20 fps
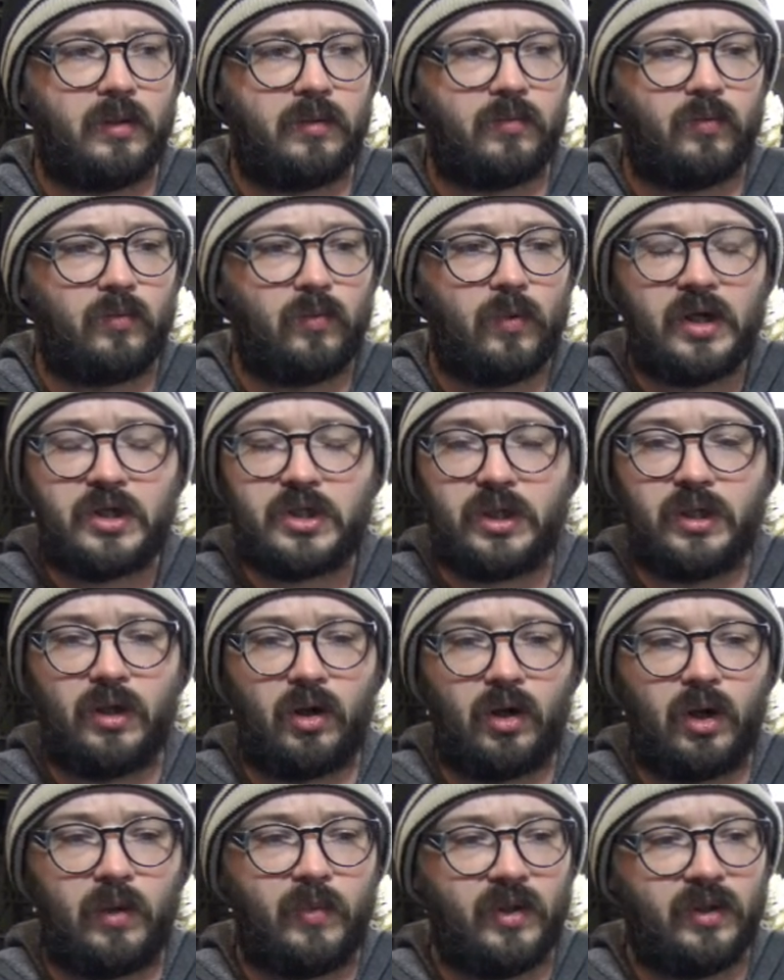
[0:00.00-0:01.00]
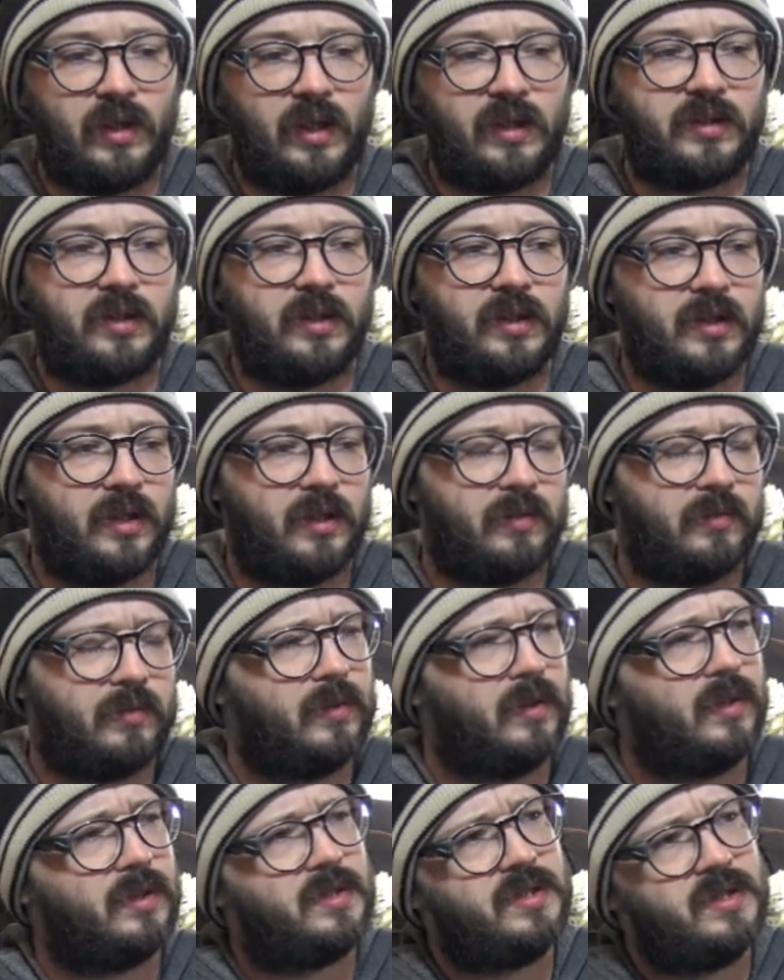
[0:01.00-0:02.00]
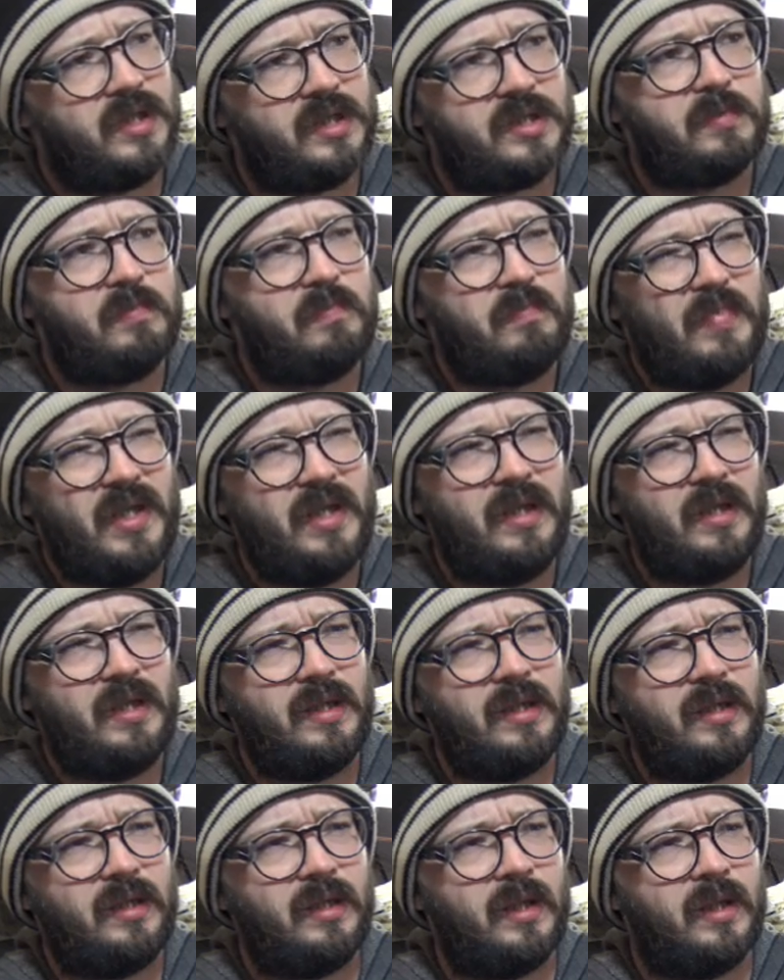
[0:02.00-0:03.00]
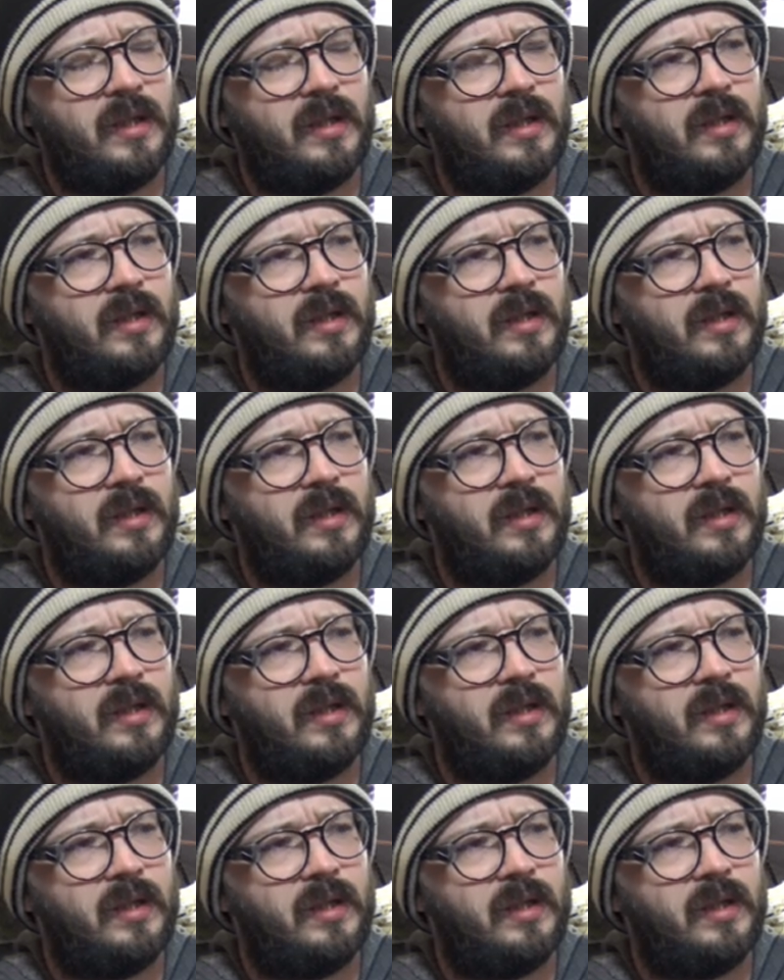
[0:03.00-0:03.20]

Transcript: Russian armor, like the 6B2,